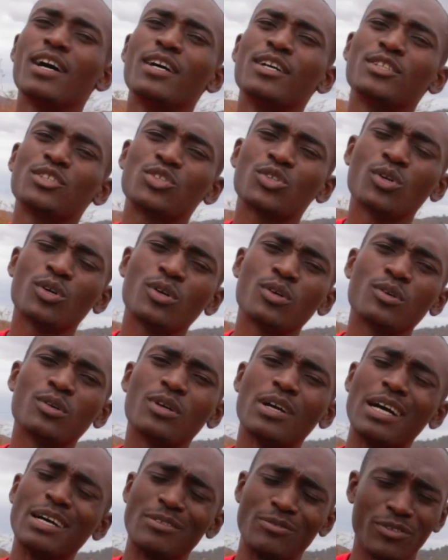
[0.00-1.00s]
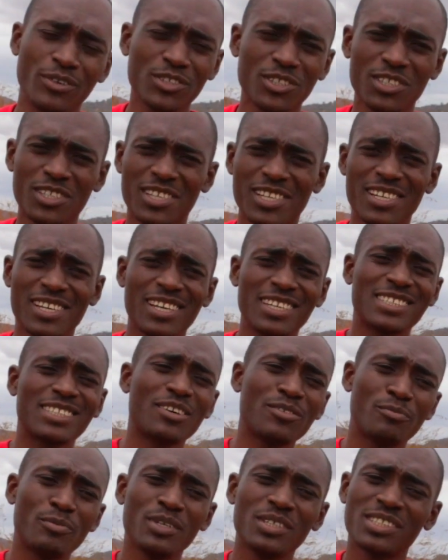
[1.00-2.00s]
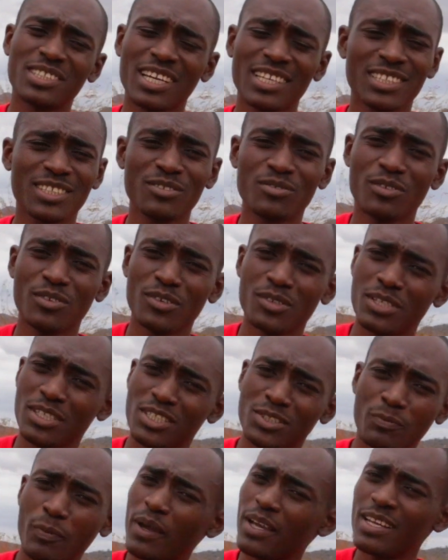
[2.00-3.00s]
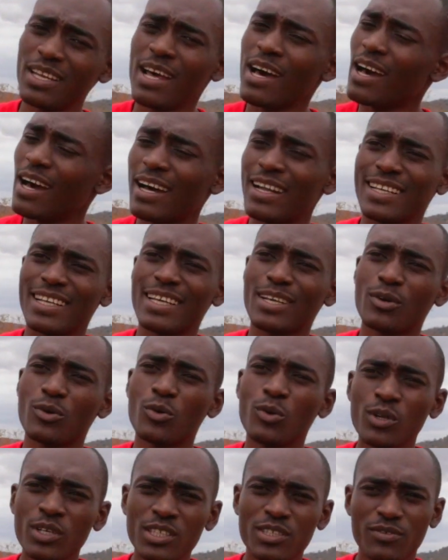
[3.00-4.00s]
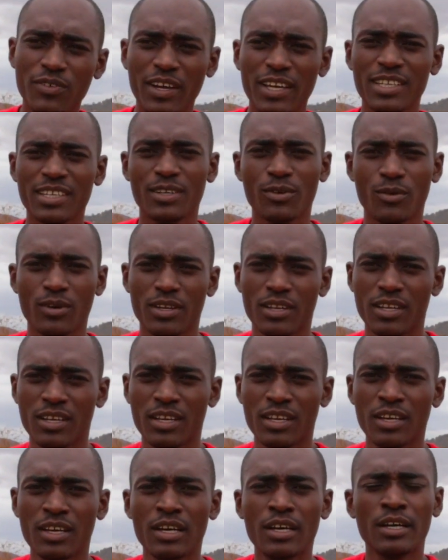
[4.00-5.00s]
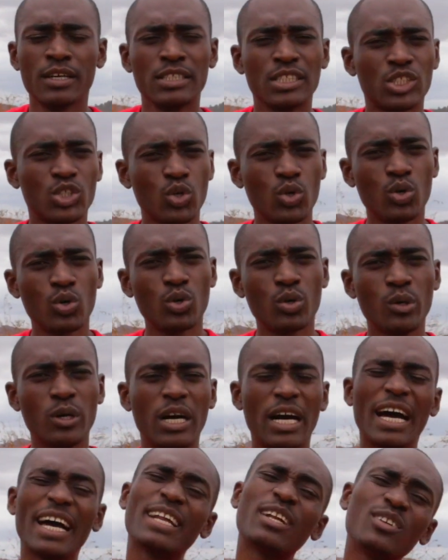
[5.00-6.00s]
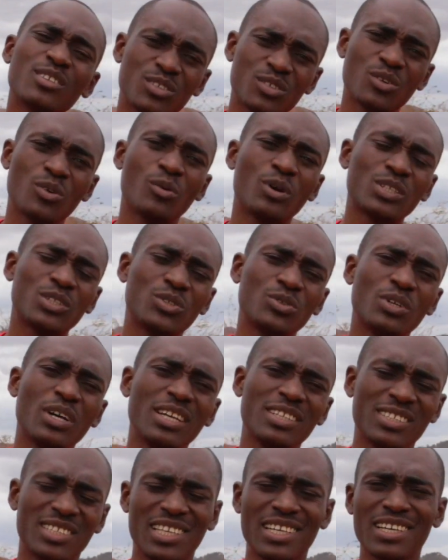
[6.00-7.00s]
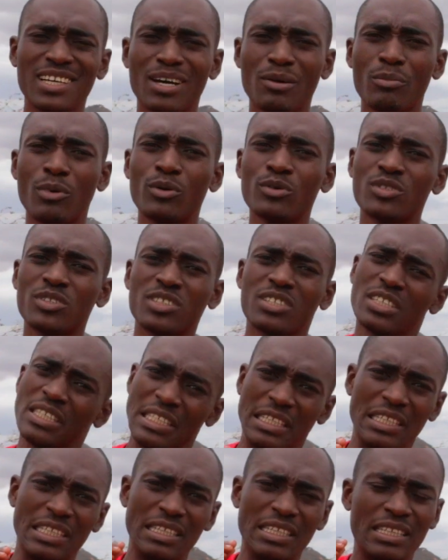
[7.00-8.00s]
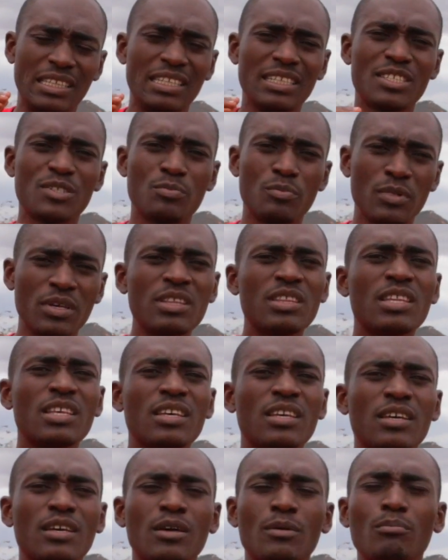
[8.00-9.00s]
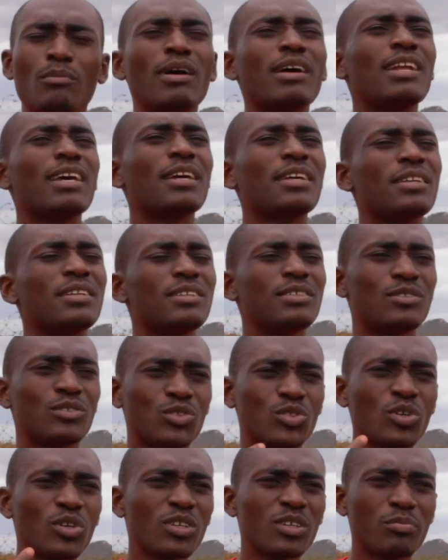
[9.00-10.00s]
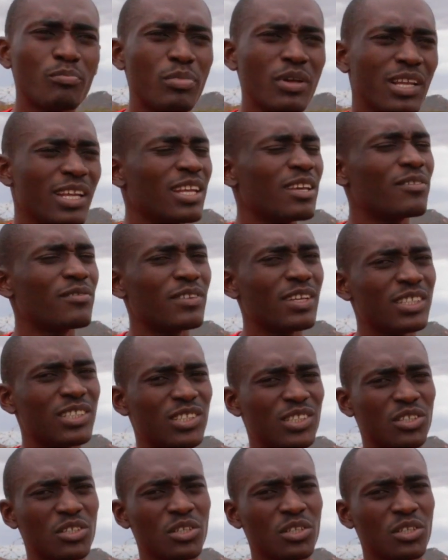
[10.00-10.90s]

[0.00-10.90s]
So unfortunately guys, I've been searching for the spider and I couldn't find one. So I don't know what you guys think about this myth, but I don't believe that